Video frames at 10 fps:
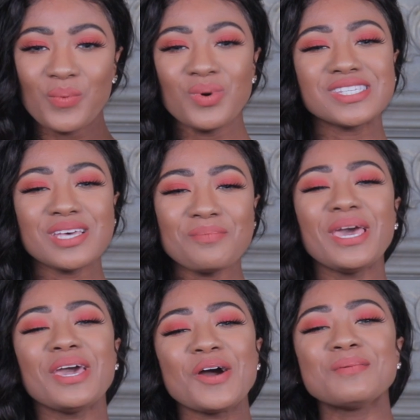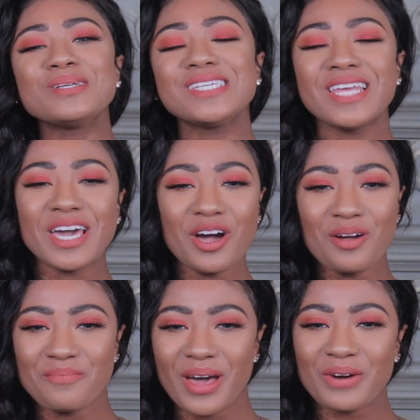What's up, K-Army? Today
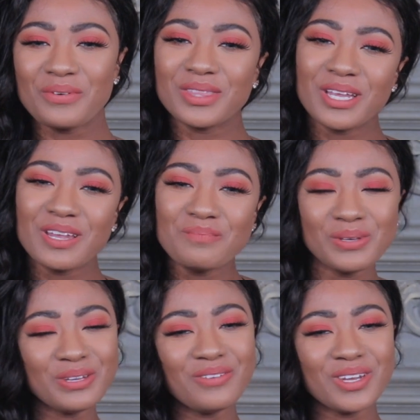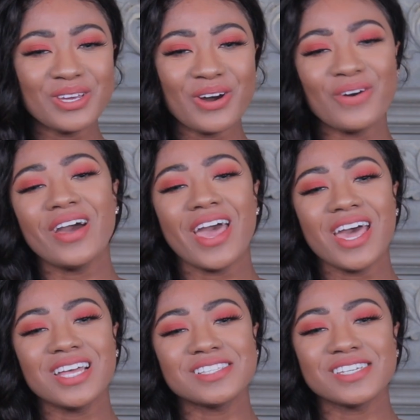I'm back with another beauty video,
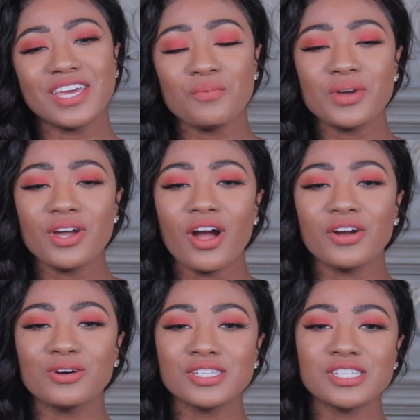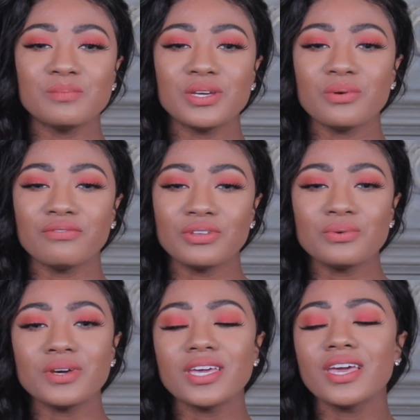and today we are going to be
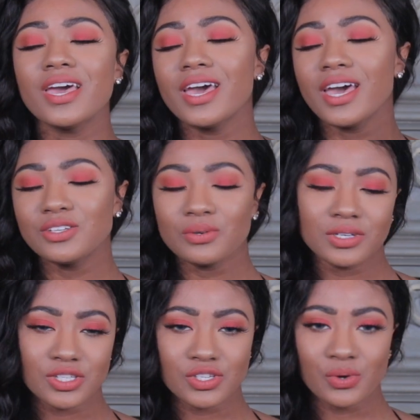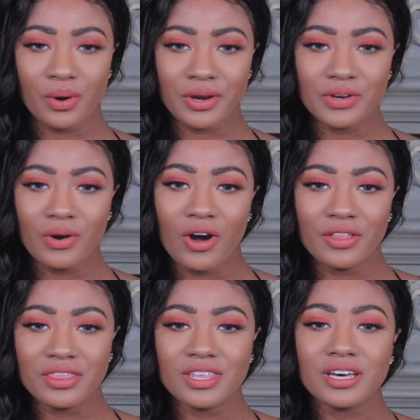reviewing and doing a tutorial
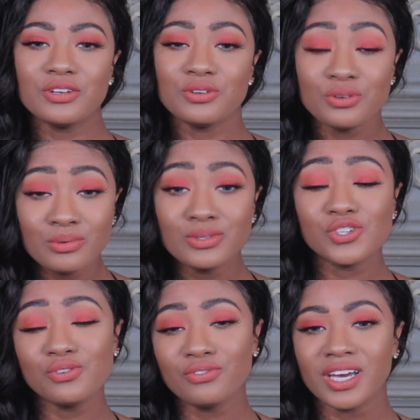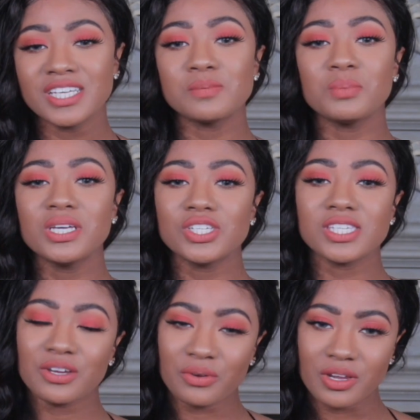on the new Too Faced
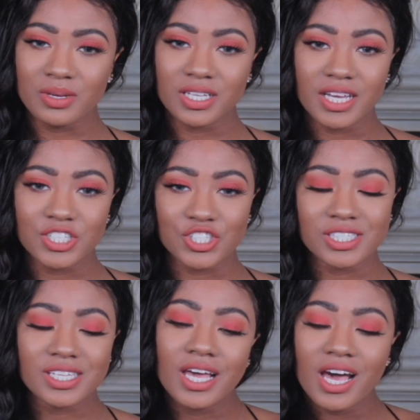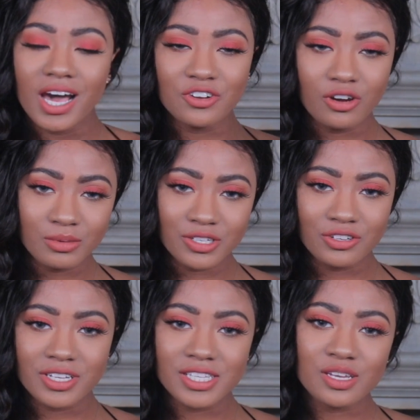Peaches and Cream collection. I know I'm a
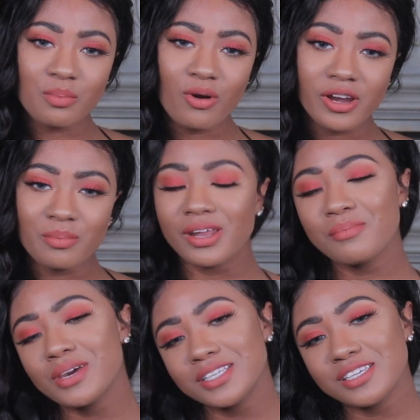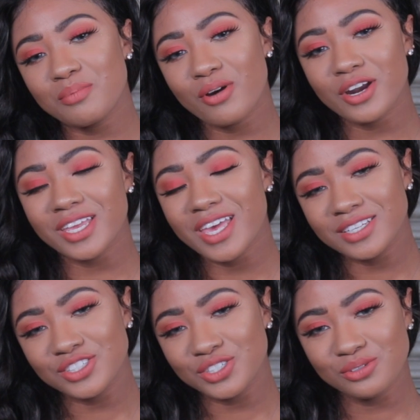little late to the party, but I made it to the party
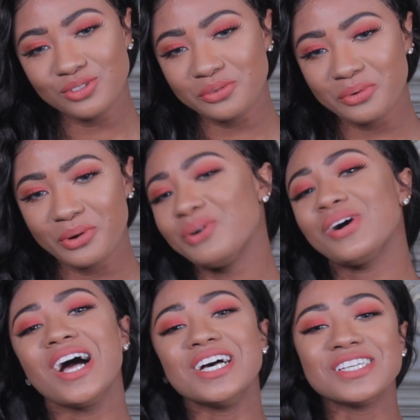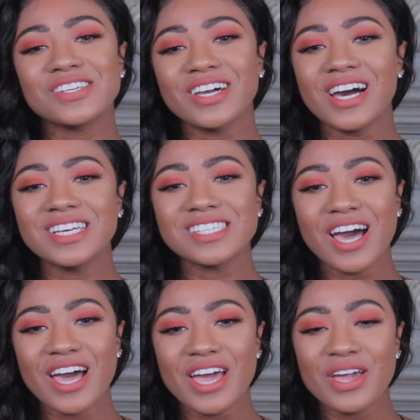as usual. So guys,
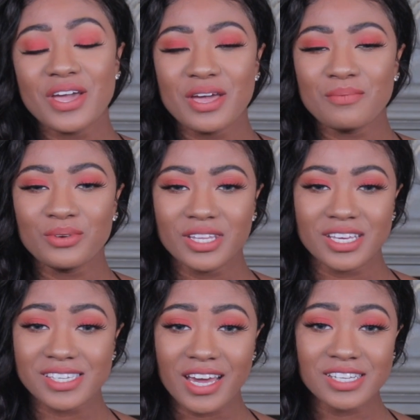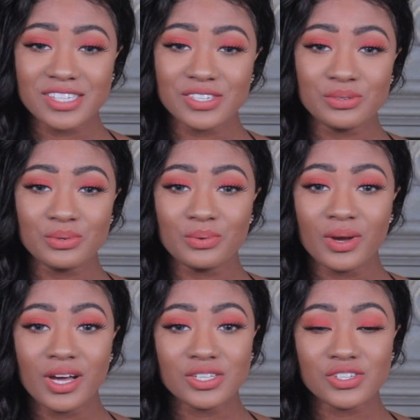I am really excited to
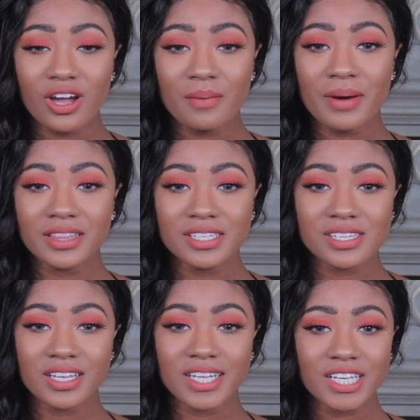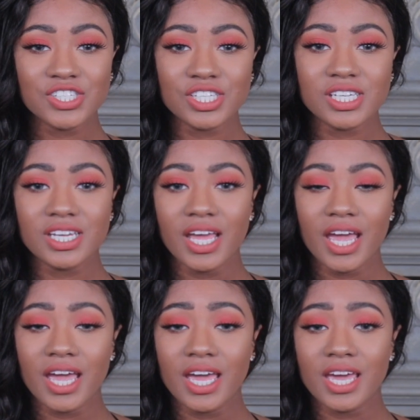talk about this collection,
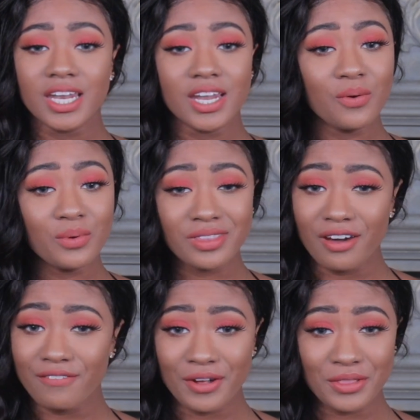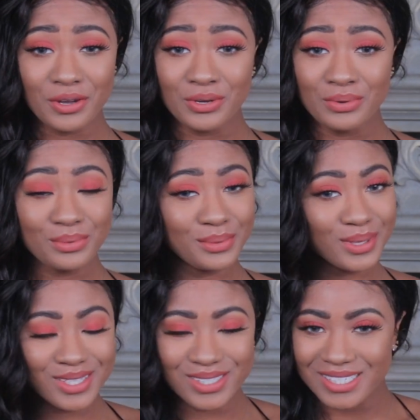and without further ado,
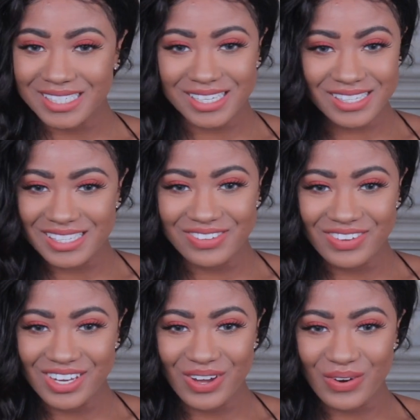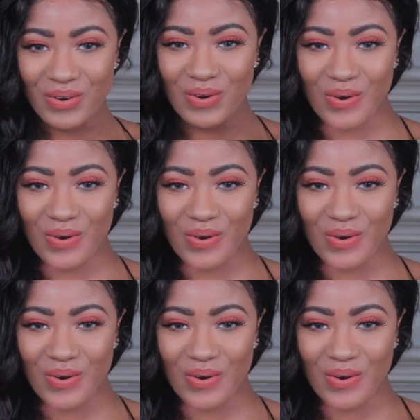let's just get into the video.